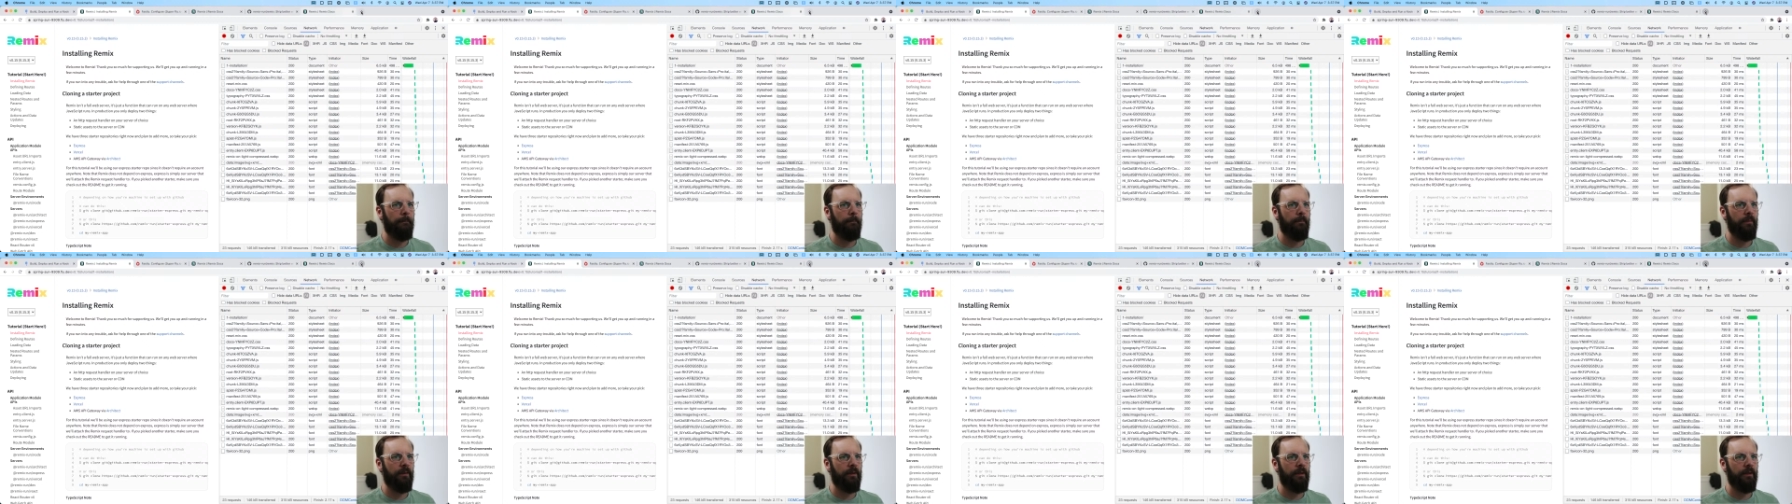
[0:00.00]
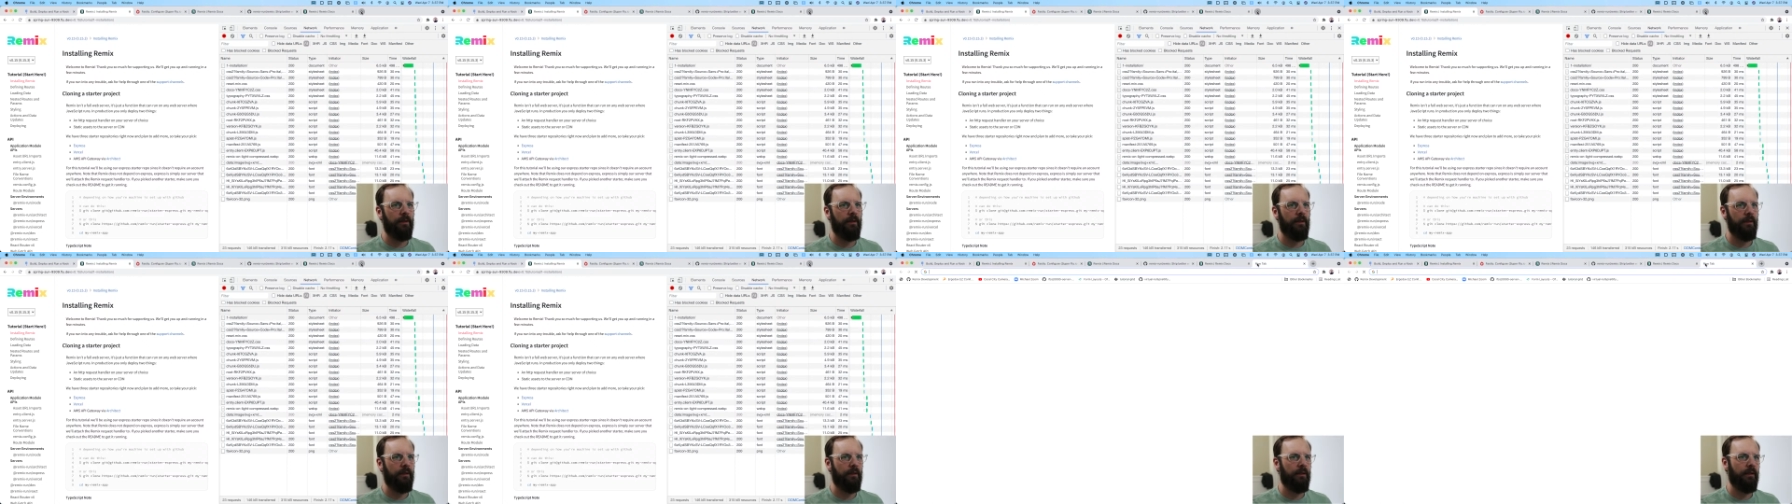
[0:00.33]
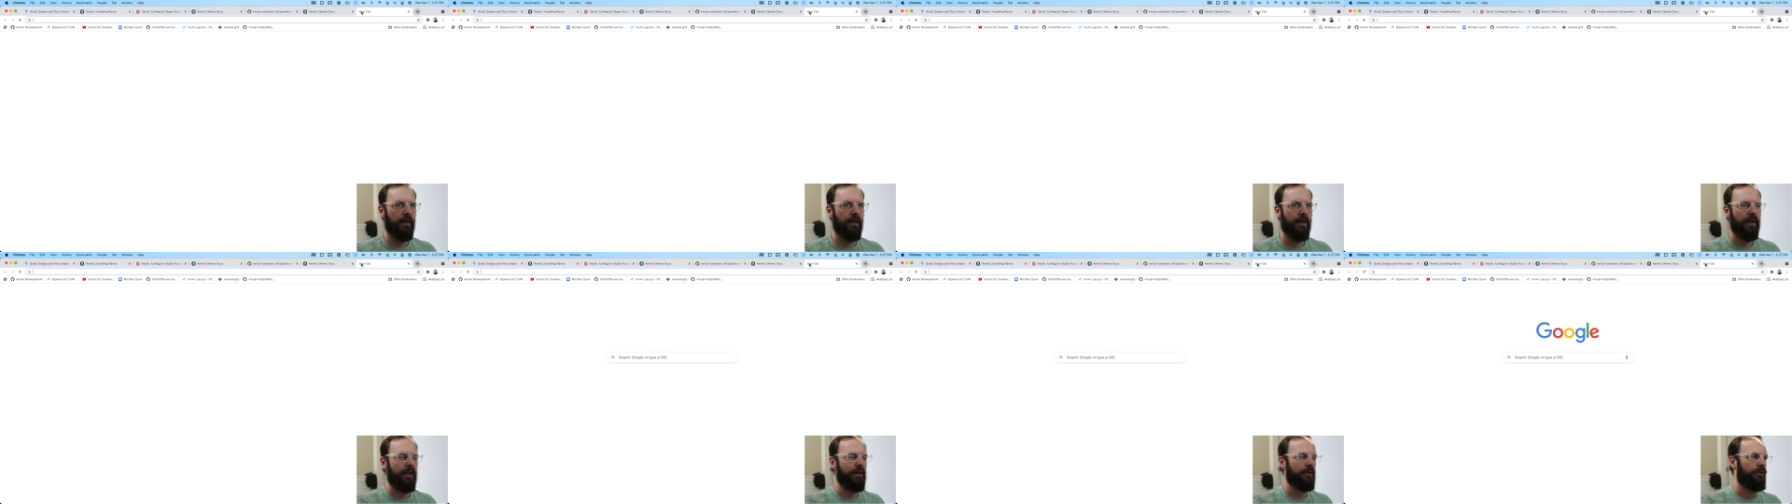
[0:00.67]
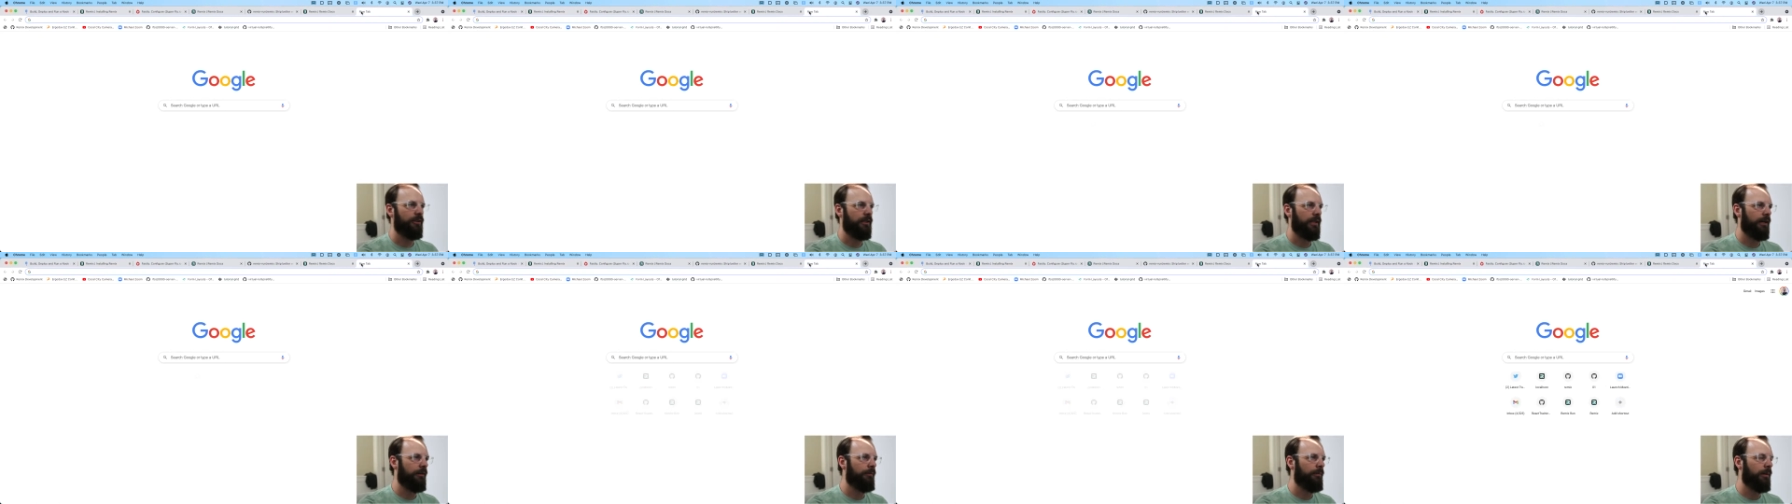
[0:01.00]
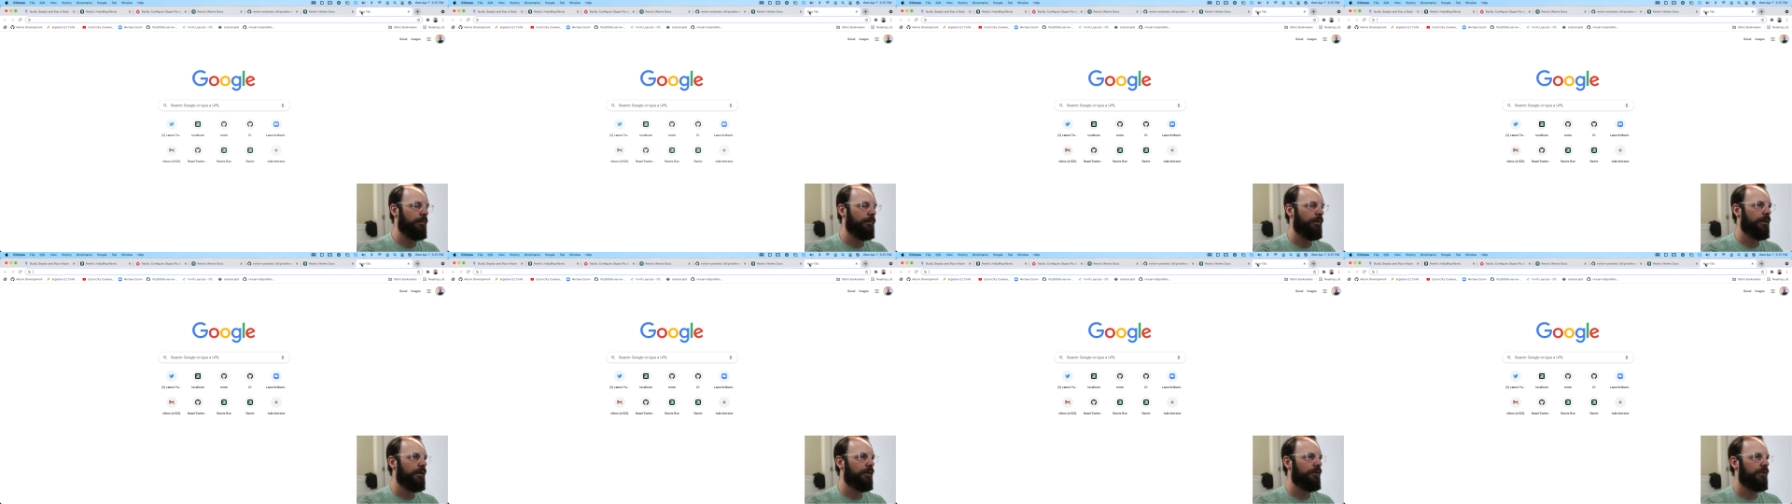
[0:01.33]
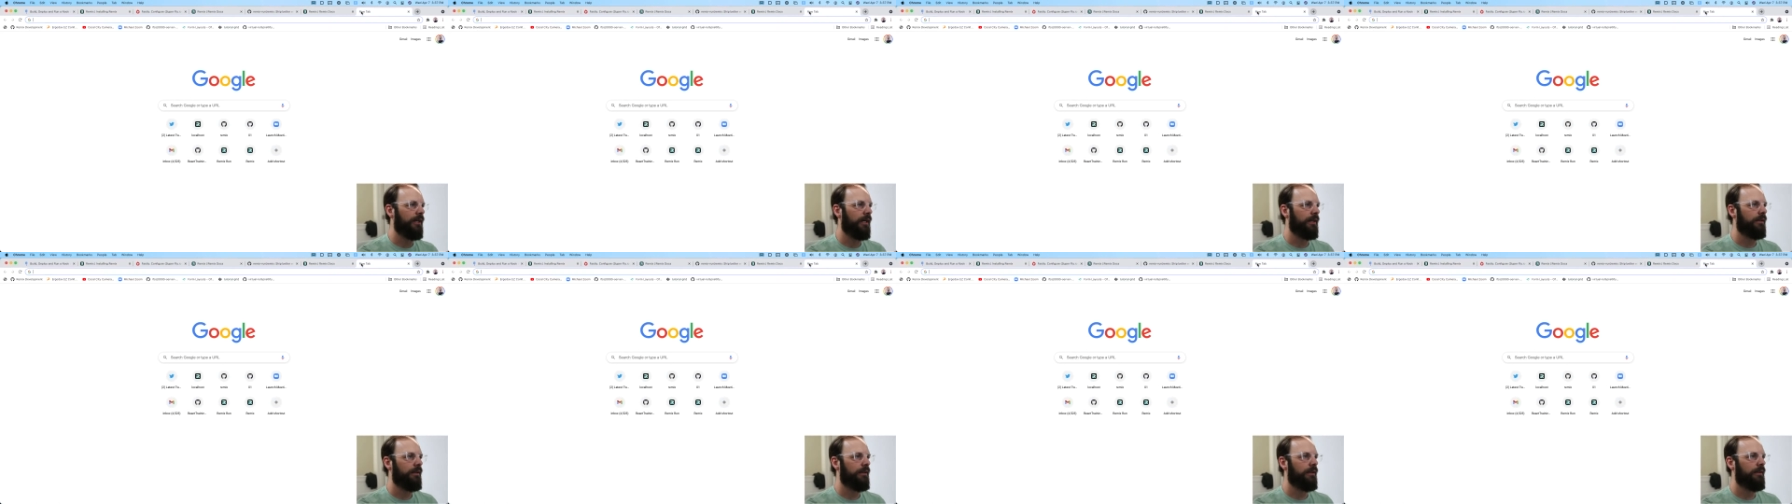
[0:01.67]
actually can't remember it
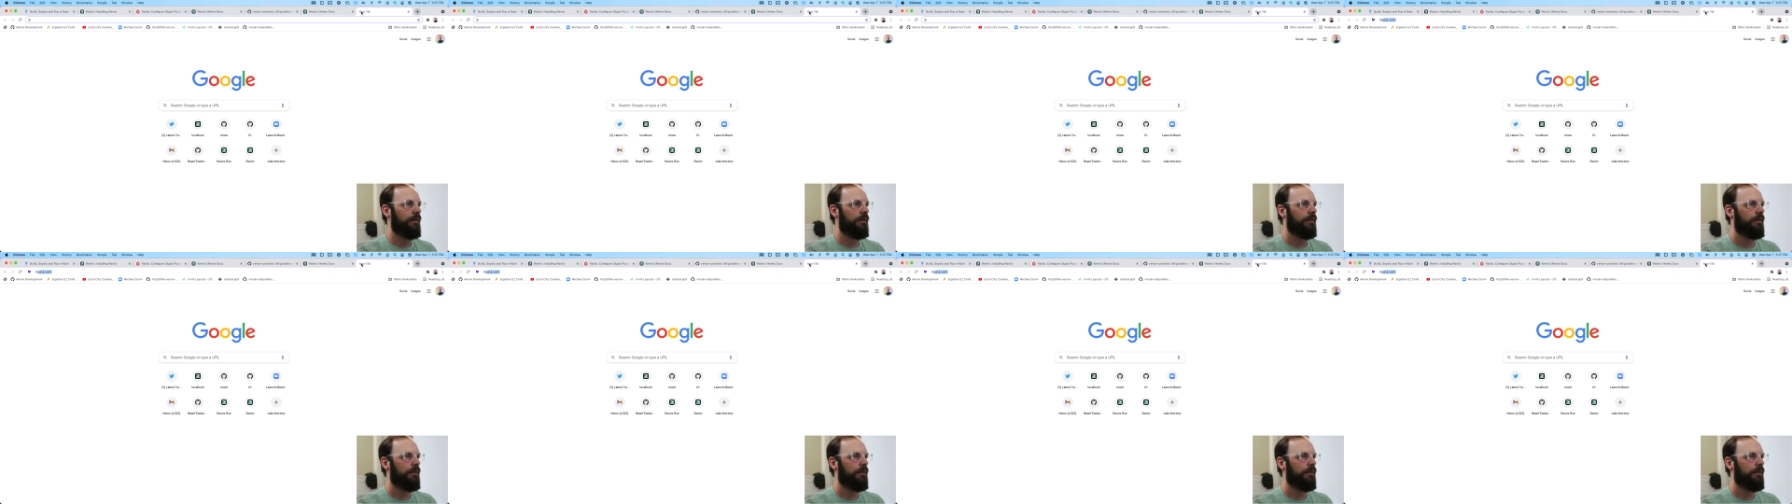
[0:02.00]
exactly.